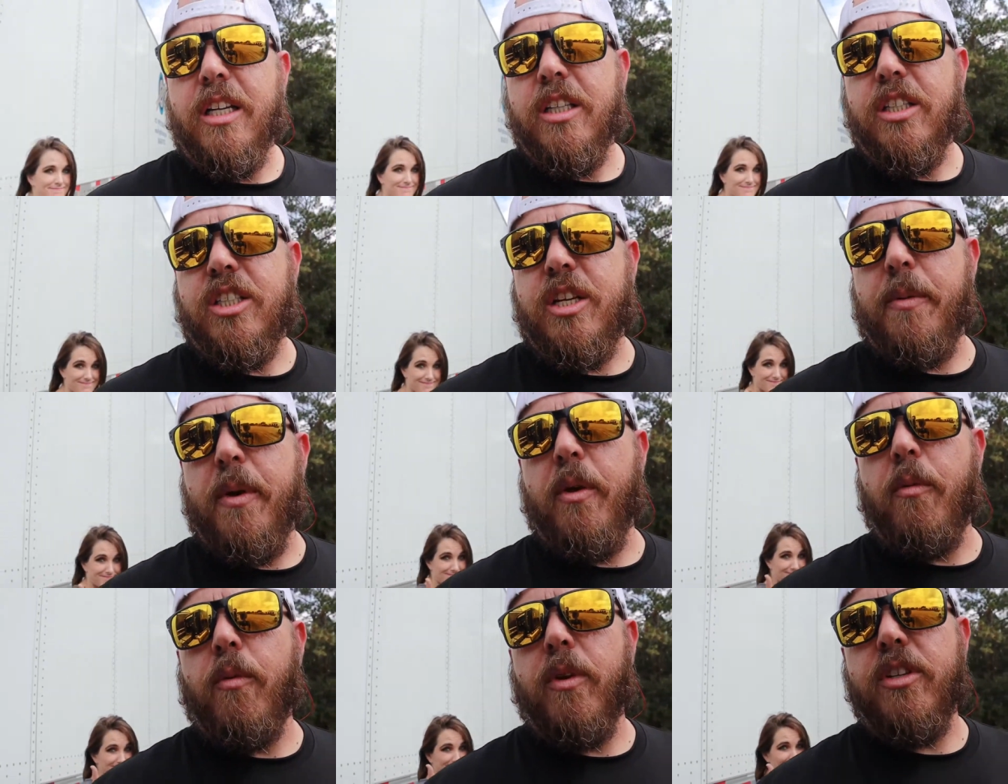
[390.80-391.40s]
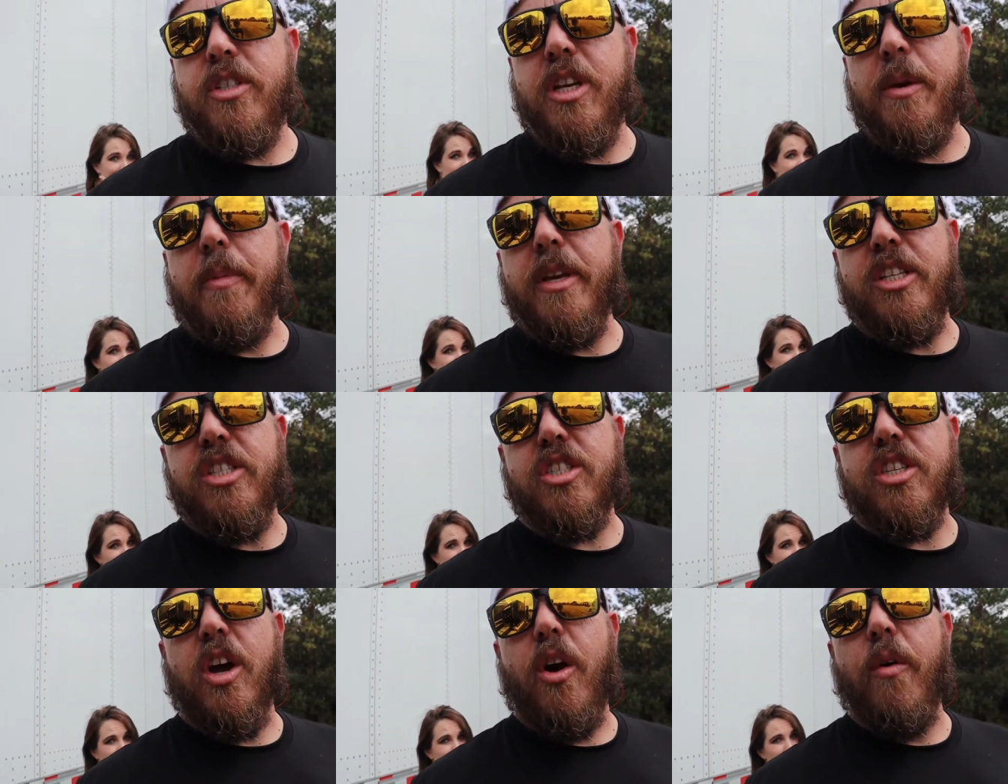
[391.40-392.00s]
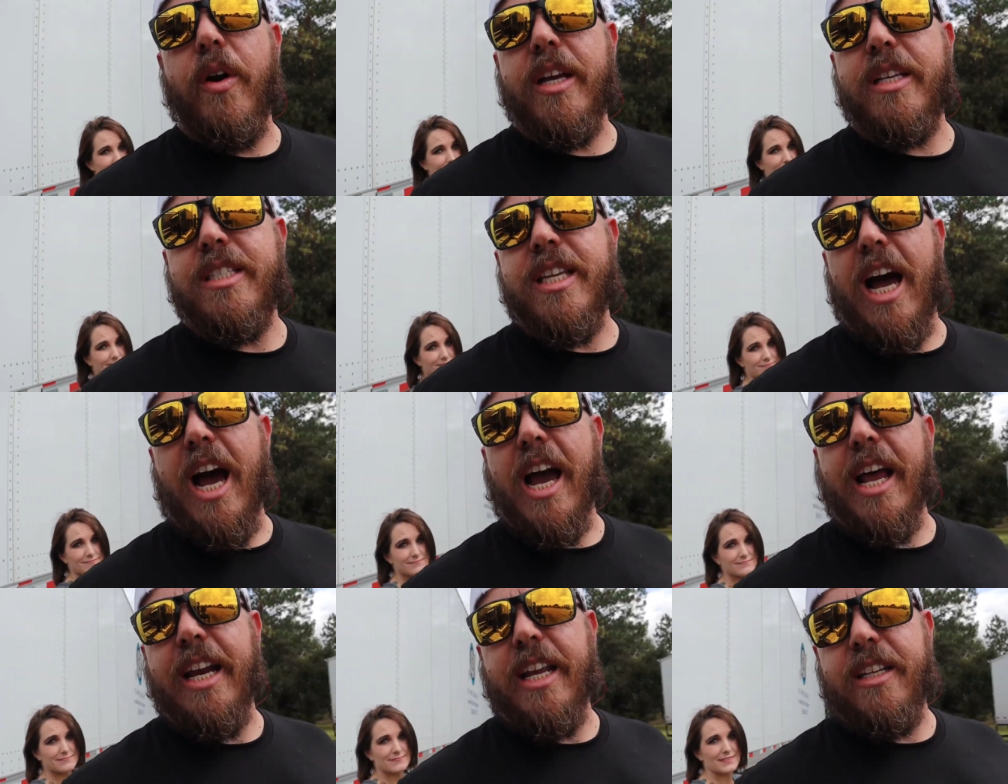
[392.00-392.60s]
She be she would be so
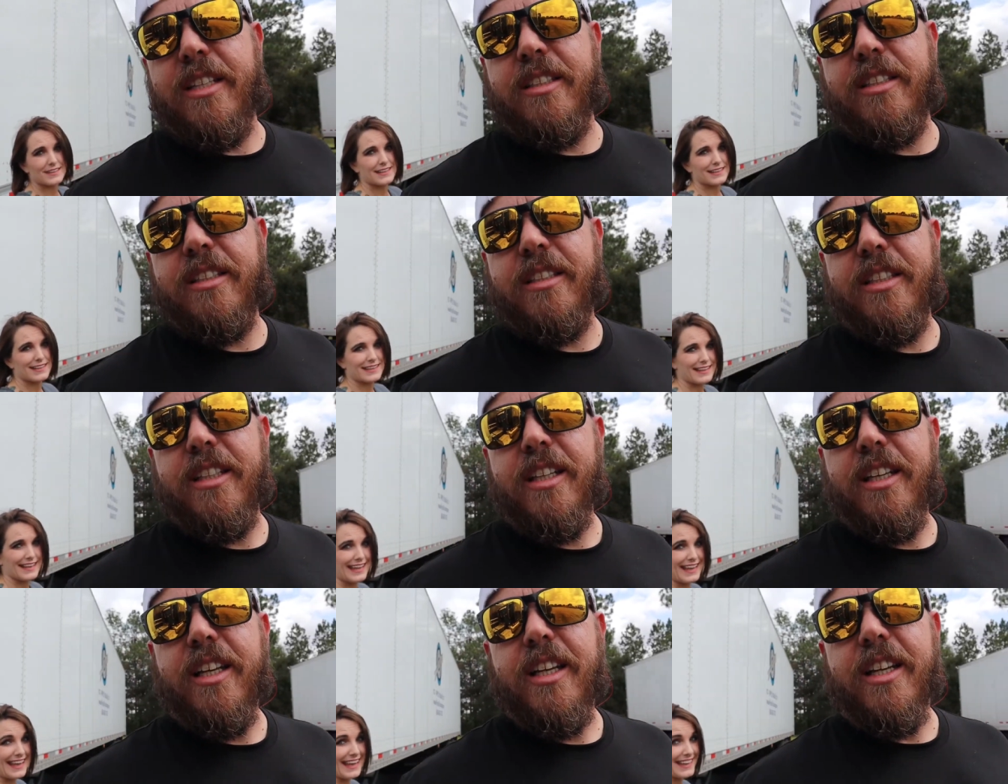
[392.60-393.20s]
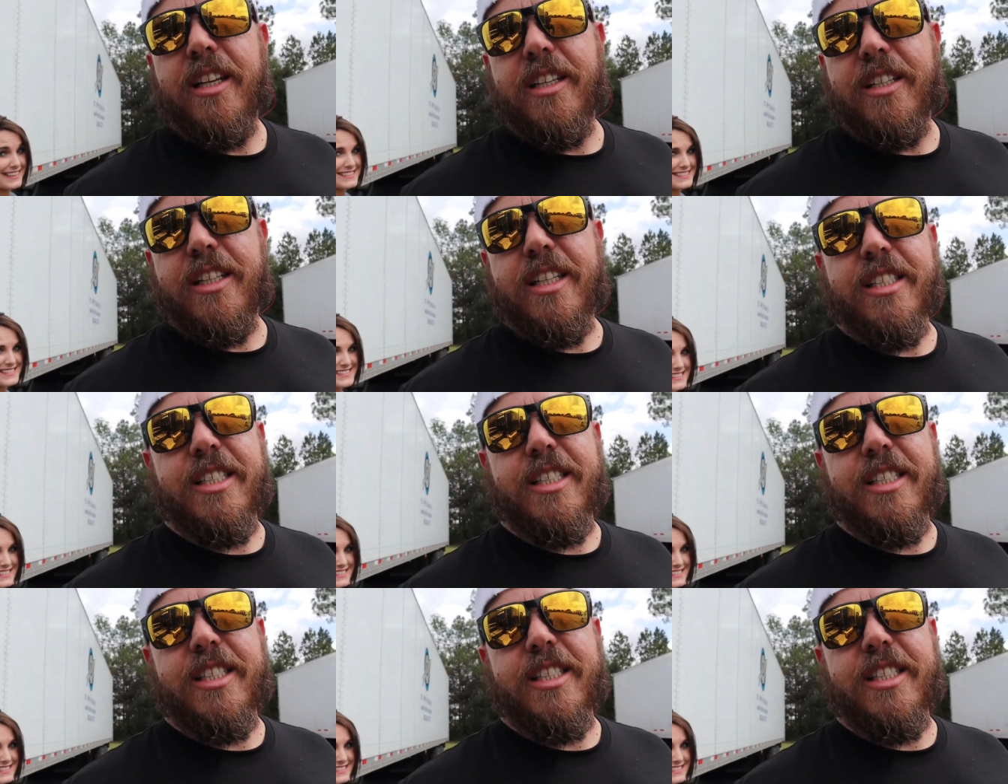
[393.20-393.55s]
excited yes.